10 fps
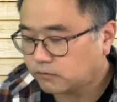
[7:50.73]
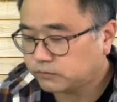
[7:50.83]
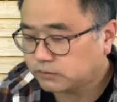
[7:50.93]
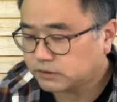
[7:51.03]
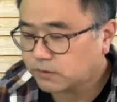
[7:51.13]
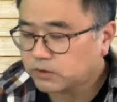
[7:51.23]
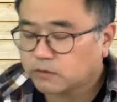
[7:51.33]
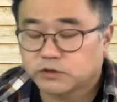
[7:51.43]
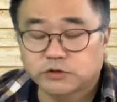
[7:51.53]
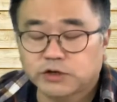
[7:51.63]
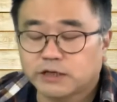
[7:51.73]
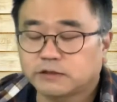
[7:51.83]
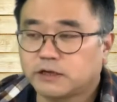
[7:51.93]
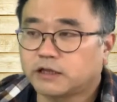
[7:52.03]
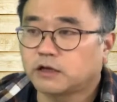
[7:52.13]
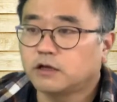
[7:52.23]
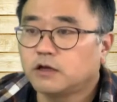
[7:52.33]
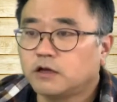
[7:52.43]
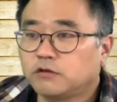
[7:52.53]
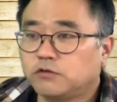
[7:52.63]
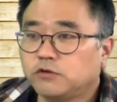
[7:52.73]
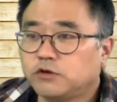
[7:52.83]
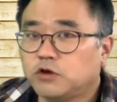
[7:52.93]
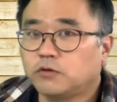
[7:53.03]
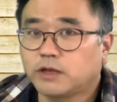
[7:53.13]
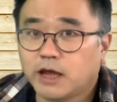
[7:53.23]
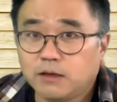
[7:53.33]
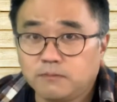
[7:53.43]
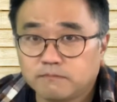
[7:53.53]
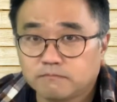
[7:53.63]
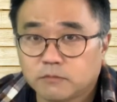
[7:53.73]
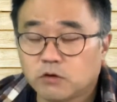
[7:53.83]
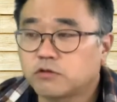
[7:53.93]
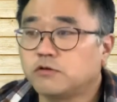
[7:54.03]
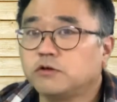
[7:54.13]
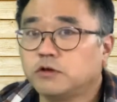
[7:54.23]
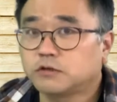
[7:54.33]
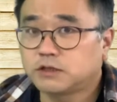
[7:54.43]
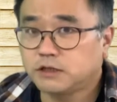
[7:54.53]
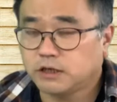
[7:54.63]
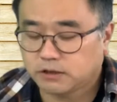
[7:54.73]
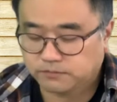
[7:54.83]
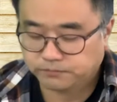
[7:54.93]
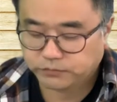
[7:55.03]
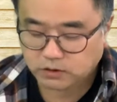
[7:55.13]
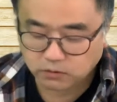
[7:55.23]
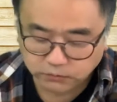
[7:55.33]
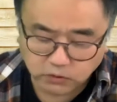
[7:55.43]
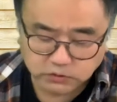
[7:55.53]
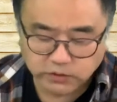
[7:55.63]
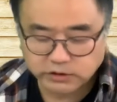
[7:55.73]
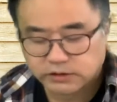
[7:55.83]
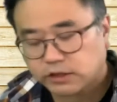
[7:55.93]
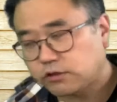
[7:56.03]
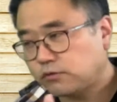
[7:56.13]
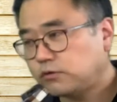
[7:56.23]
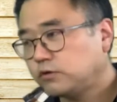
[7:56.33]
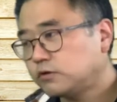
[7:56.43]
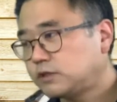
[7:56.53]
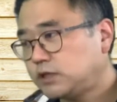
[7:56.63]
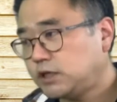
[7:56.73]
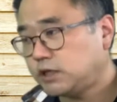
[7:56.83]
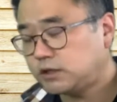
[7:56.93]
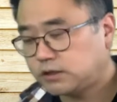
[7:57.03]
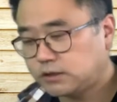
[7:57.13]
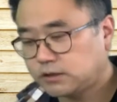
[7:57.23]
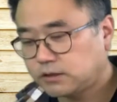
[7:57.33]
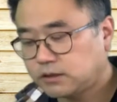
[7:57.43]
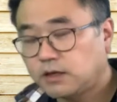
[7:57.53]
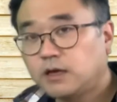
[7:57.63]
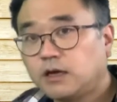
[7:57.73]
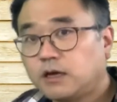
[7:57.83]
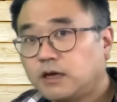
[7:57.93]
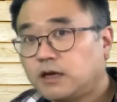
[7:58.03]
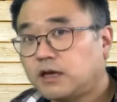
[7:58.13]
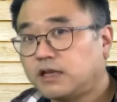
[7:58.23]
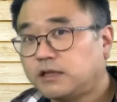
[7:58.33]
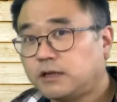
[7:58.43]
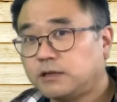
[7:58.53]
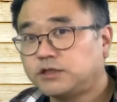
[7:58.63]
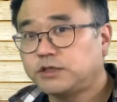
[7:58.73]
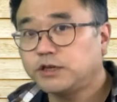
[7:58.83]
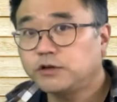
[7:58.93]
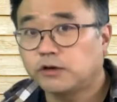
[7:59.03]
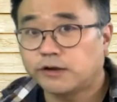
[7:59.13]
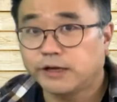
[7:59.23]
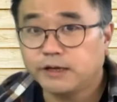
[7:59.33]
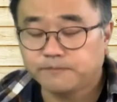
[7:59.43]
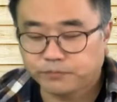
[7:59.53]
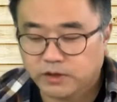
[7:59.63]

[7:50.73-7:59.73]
sometimes translate through your name or through your seed. Of course, when you say through your seed, in a singularly, it